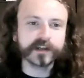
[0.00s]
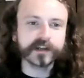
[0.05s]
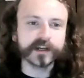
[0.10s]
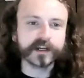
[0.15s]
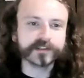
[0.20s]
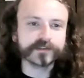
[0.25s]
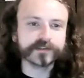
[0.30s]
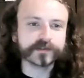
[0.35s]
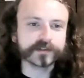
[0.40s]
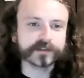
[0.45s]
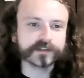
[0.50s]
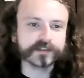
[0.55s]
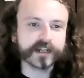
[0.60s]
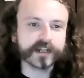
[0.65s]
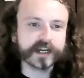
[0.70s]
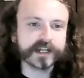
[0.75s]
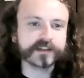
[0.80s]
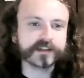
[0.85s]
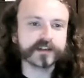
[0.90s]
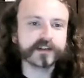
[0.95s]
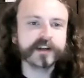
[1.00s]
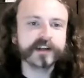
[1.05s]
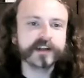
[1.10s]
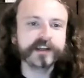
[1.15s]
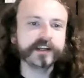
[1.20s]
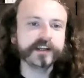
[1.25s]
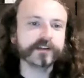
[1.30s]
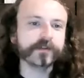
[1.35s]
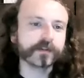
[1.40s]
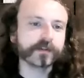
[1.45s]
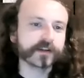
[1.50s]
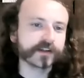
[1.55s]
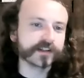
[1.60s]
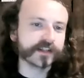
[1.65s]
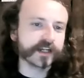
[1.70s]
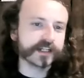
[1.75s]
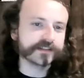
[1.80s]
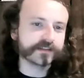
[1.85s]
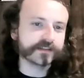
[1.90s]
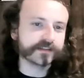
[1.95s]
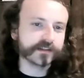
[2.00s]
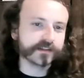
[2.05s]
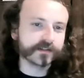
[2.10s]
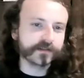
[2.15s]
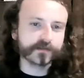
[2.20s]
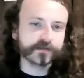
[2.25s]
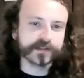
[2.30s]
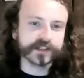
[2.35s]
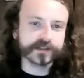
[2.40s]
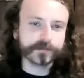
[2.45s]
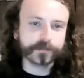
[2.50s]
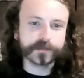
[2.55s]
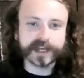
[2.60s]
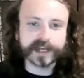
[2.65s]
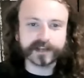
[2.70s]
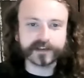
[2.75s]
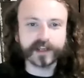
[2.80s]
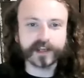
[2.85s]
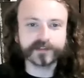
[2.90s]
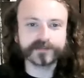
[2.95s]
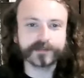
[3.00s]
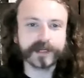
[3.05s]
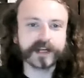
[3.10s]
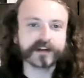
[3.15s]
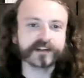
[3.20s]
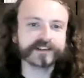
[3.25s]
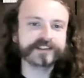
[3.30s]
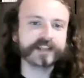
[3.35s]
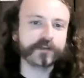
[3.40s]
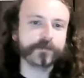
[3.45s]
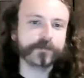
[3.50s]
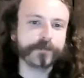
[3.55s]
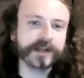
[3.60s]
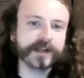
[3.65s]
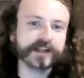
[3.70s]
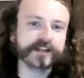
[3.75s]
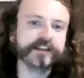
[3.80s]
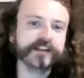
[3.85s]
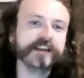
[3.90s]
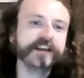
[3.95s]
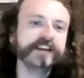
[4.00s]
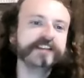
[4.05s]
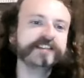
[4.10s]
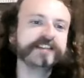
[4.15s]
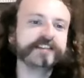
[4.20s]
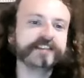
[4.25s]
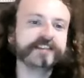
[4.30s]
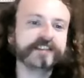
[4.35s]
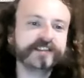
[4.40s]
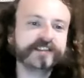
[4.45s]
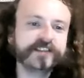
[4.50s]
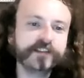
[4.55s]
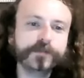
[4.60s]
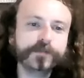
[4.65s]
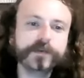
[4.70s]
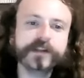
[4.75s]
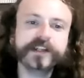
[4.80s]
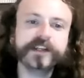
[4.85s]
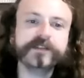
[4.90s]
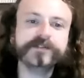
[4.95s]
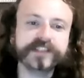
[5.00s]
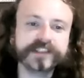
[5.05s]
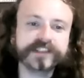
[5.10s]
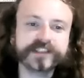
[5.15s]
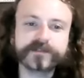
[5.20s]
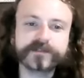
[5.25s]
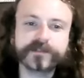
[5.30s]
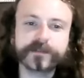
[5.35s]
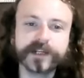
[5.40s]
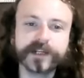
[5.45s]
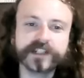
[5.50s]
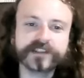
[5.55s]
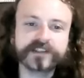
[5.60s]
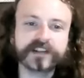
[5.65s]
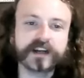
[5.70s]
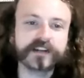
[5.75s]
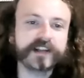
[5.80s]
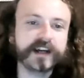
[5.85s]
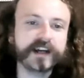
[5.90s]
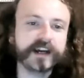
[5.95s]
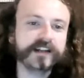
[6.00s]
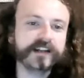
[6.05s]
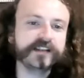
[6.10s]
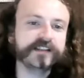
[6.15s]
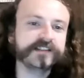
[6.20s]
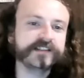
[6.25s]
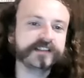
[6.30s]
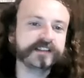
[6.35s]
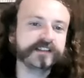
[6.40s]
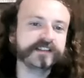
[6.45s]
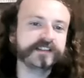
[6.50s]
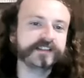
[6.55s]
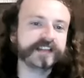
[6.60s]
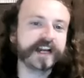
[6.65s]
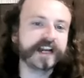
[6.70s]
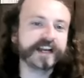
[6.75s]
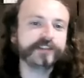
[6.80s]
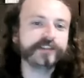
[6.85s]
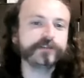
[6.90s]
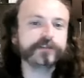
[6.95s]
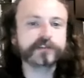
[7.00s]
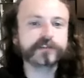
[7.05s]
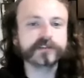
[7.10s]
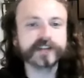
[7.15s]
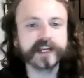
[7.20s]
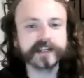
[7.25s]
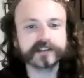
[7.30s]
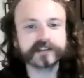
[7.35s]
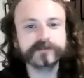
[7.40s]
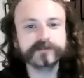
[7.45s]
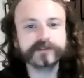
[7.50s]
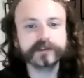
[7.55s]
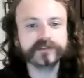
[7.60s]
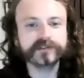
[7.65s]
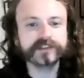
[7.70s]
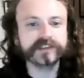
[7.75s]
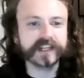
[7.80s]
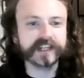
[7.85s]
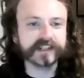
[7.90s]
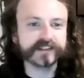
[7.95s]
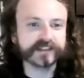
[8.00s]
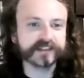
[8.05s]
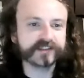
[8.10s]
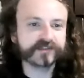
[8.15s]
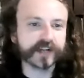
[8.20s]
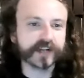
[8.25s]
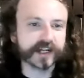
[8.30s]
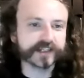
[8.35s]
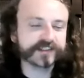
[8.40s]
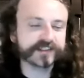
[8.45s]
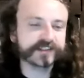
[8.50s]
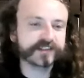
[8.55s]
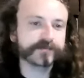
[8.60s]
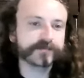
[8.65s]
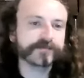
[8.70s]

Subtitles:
Jordan Geiger, an organizer with Black Lives Matter in South Bend, says there's still plenty of disinformation online designed to create confusion and distrust.